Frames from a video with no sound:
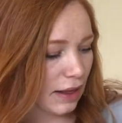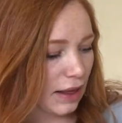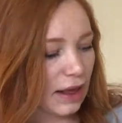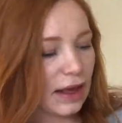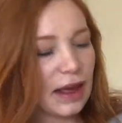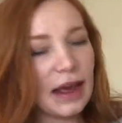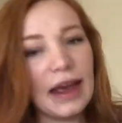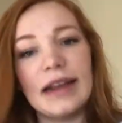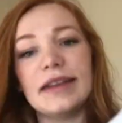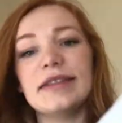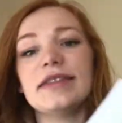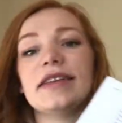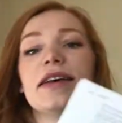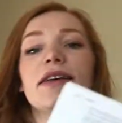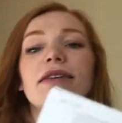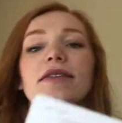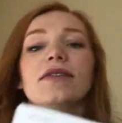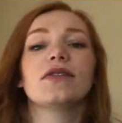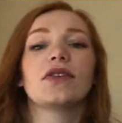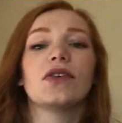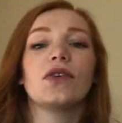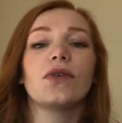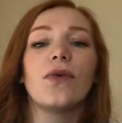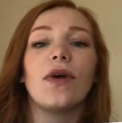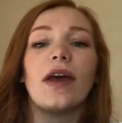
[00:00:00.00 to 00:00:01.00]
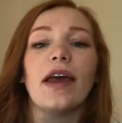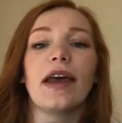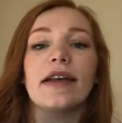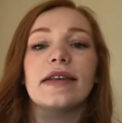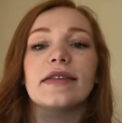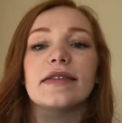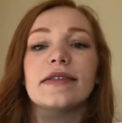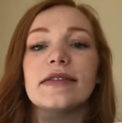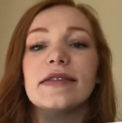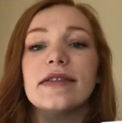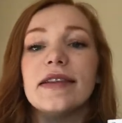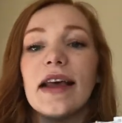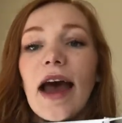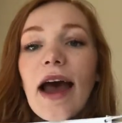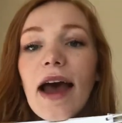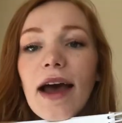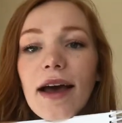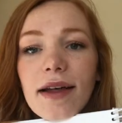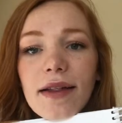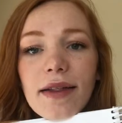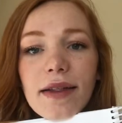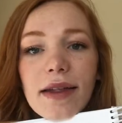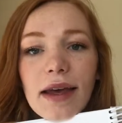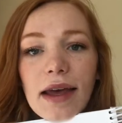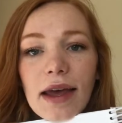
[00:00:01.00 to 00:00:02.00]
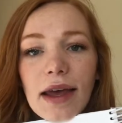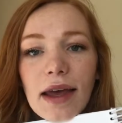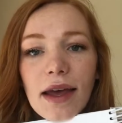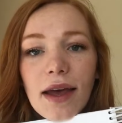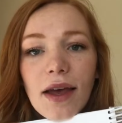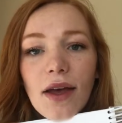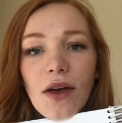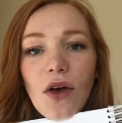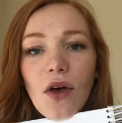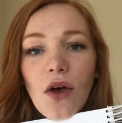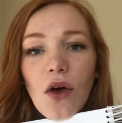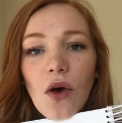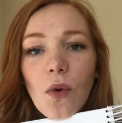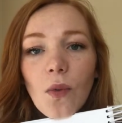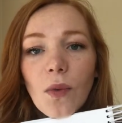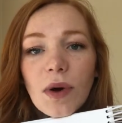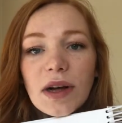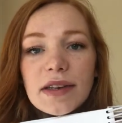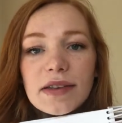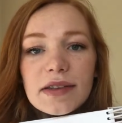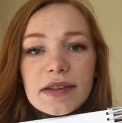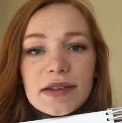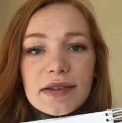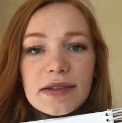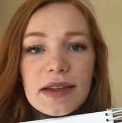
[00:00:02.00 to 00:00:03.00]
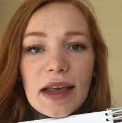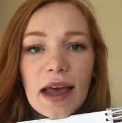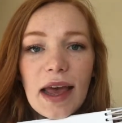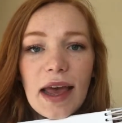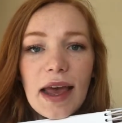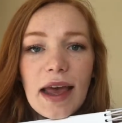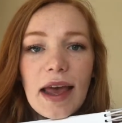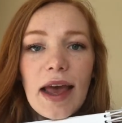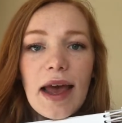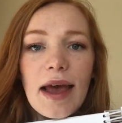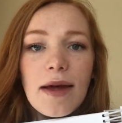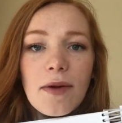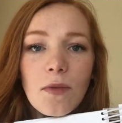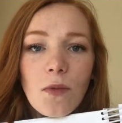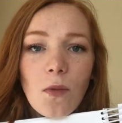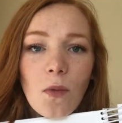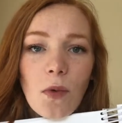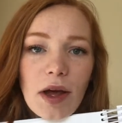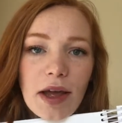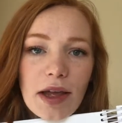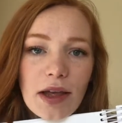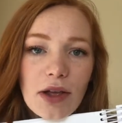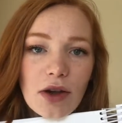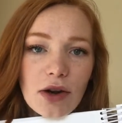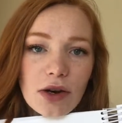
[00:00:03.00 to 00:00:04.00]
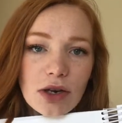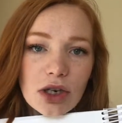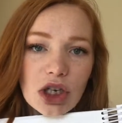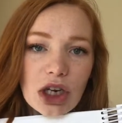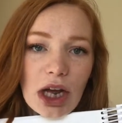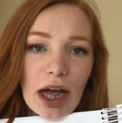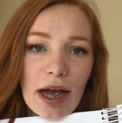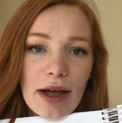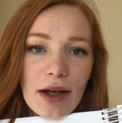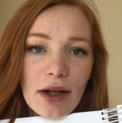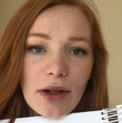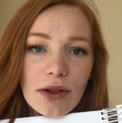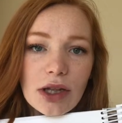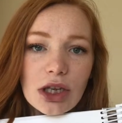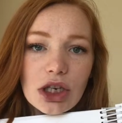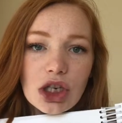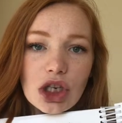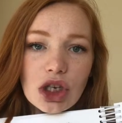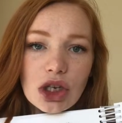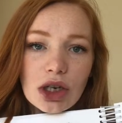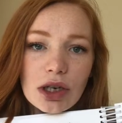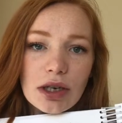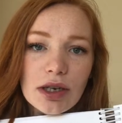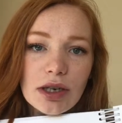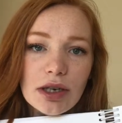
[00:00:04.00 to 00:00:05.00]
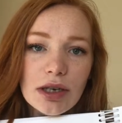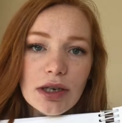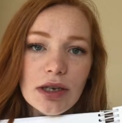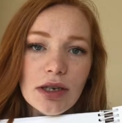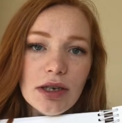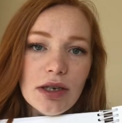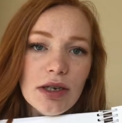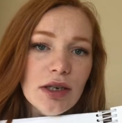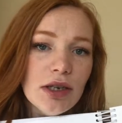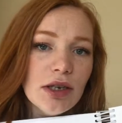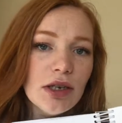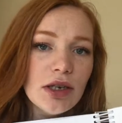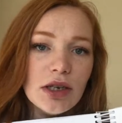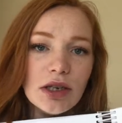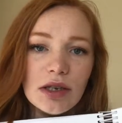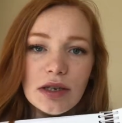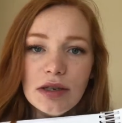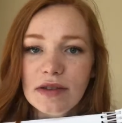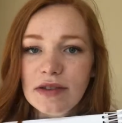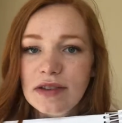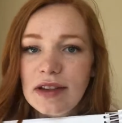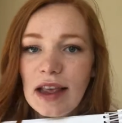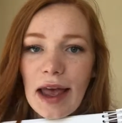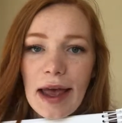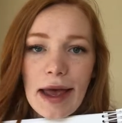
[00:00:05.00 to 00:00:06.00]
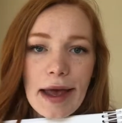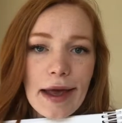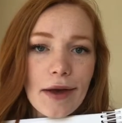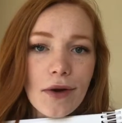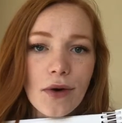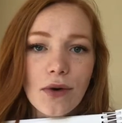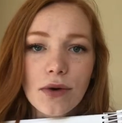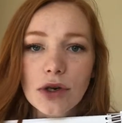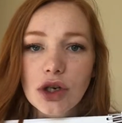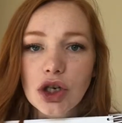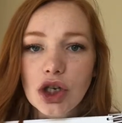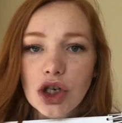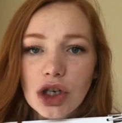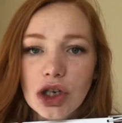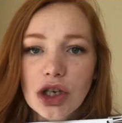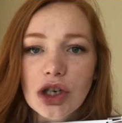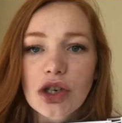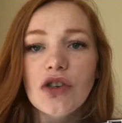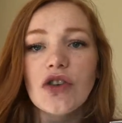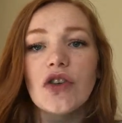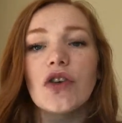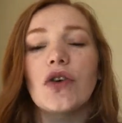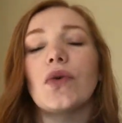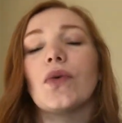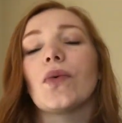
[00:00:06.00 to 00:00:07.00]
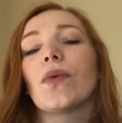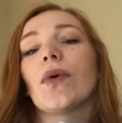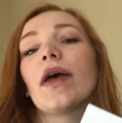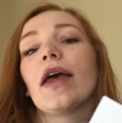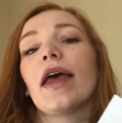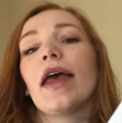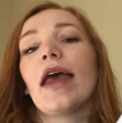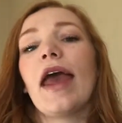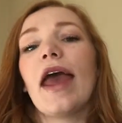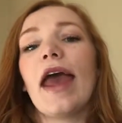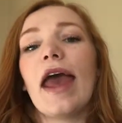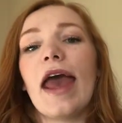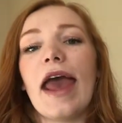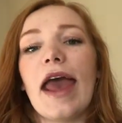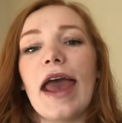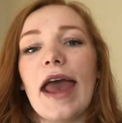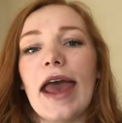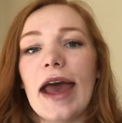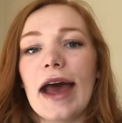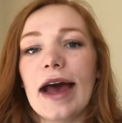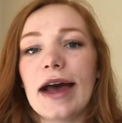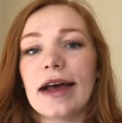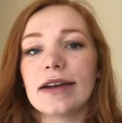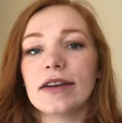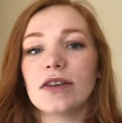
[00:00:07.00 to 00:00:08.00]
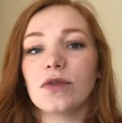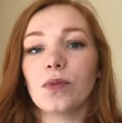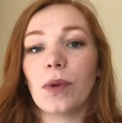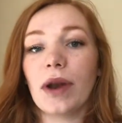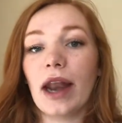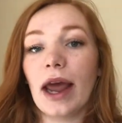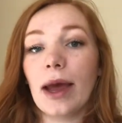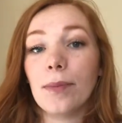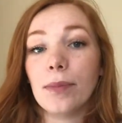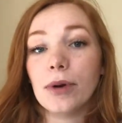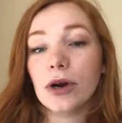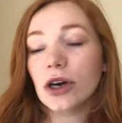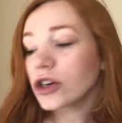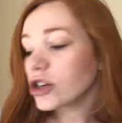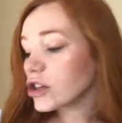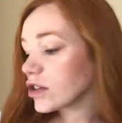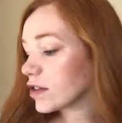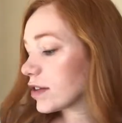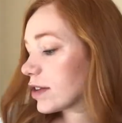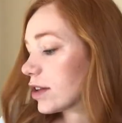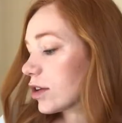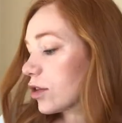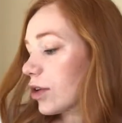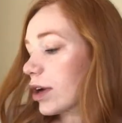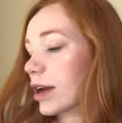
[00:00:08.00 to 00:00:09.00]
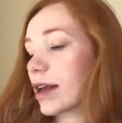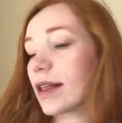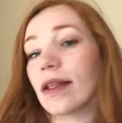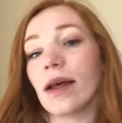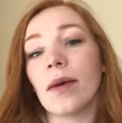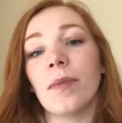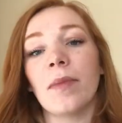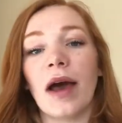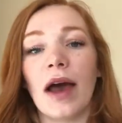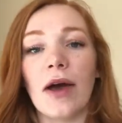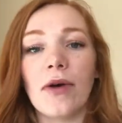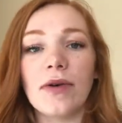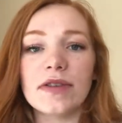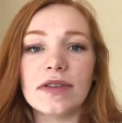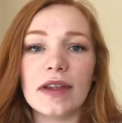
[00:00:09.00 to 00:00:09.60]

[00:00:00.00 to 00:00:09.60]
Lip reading: it tells you exactly what to say and what your child should say or should do. And when I purchased the curriculum, I was